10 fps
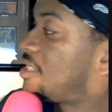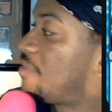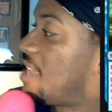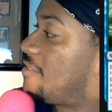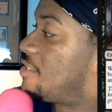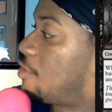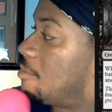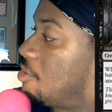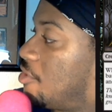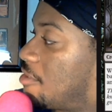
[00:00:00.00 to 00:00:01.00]
Then we have
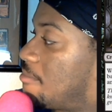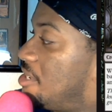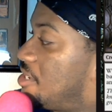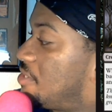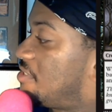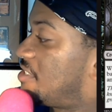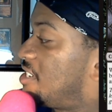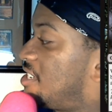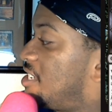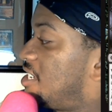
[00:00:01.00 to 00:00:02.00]
Stormcourt
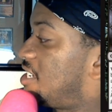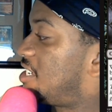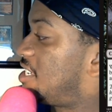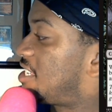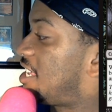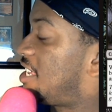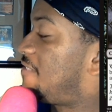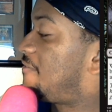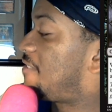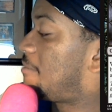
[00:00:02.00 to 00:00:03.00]
Mentor. Is
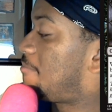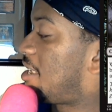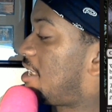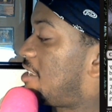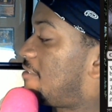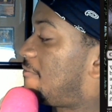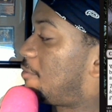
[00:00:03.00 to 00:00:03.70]
a vampire, a